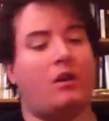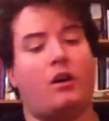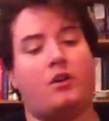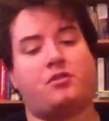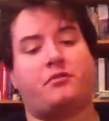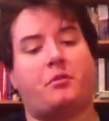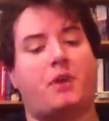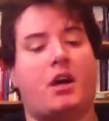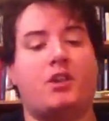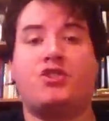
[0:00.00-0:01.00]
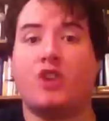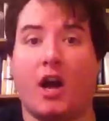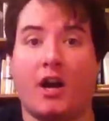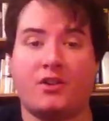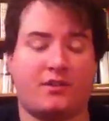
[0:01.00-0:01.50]
Also from
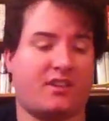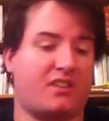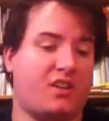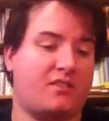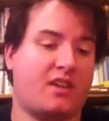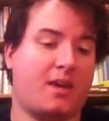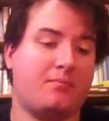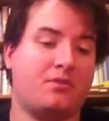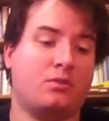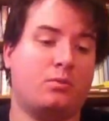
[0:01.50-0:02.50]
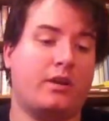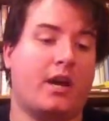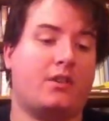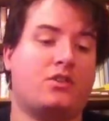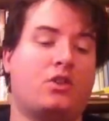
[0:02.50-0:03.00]
Josh at Second Chance Games, we
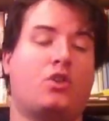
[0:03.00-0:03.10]
got